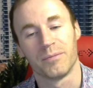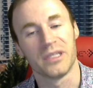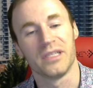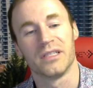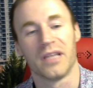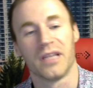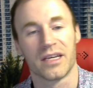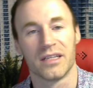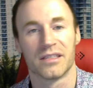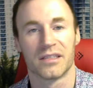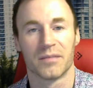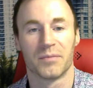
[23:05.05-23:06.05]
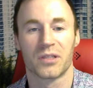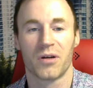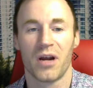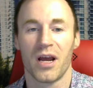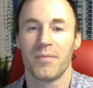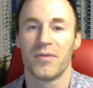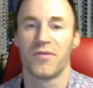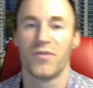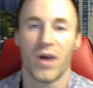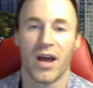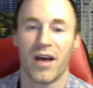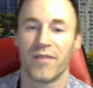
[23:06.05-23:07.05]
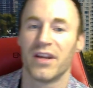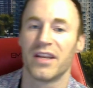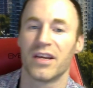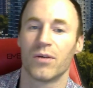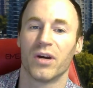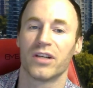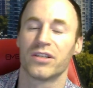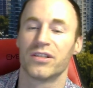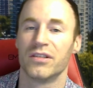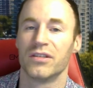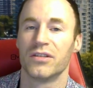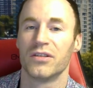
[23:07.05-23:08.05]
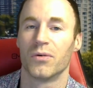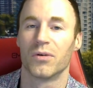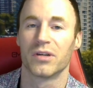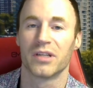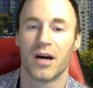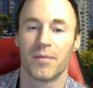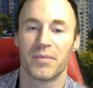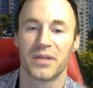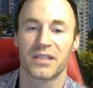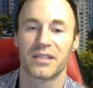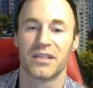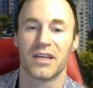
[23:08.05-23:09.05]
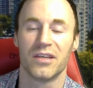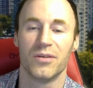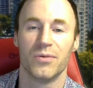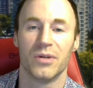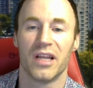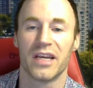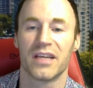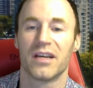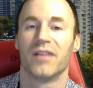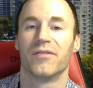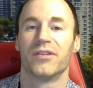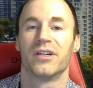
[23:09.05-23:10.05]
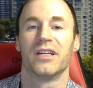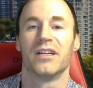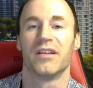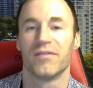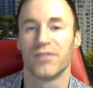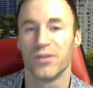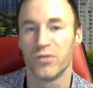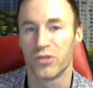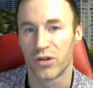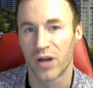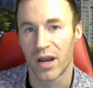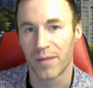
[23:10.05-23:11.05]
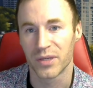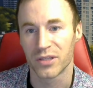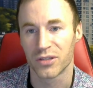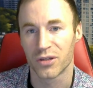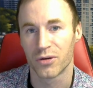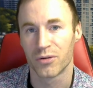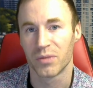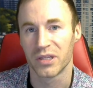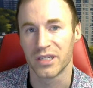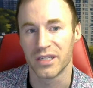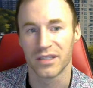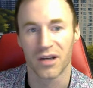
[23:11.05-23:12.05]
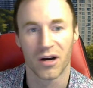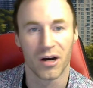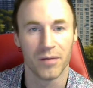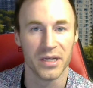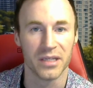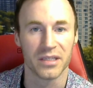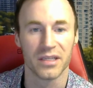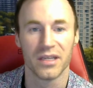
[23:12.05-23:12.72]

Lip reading: Please like and subscribe. If you have any questions or topics that you would like covered in a future episode, please comment